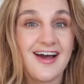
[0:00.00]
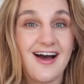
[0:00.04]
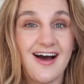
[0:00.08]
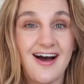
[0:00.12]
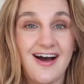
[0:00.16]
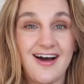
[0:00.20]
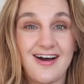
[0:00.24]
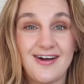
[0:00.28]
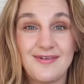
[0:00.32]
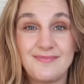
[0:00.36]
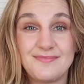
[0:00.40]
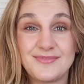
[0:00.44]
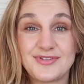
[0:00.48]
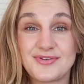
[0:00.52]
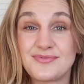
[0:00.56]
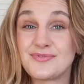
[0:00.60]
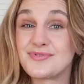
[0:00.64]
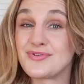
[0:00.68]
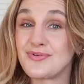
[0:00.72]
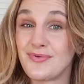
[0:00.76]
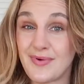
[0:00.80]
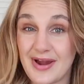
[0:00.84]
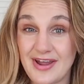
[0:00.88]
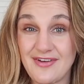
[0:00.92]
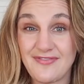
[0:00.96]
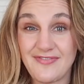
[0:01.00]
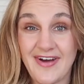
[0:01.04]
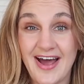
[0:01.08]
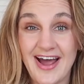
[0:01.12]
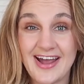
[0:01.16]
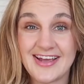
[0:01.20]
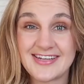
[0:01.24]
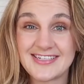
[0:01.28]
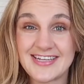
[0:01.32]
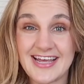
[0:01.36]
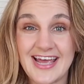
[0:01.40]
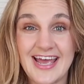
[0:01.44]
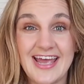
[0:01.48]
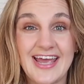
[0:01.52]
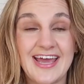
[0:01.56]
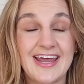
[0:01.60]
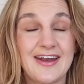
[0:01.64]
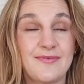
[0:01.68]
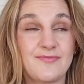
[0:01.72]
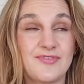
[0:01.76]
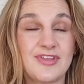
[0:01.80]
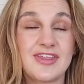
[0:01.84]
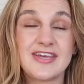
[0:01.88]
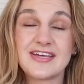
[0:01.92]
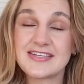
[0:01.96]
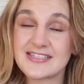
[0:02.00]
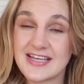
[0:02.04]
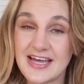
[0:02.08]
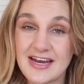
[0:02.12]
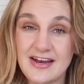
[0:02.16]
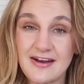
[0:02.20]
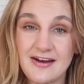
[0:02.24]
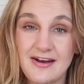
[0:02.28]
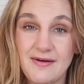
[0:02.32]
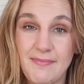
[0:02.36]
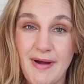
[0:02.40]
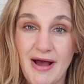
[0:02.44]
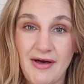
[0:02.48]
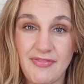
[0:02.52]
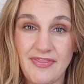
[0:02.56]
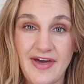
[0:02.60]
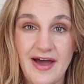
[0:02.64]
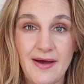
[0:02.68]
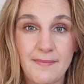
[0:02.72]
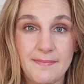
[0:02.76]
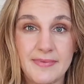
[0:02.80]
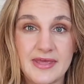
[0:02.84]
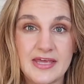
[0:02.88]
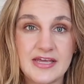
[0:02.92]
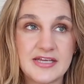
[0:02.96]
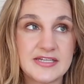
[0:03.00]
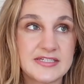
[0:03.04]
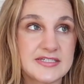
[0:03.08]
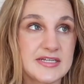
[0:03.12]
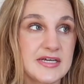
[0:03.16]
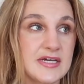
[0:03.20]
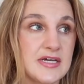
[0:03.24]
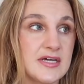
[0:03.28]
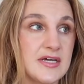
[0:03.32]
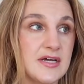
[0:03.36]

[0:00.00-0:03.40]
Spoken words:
So it was a great find, and I'm really excited about that piece.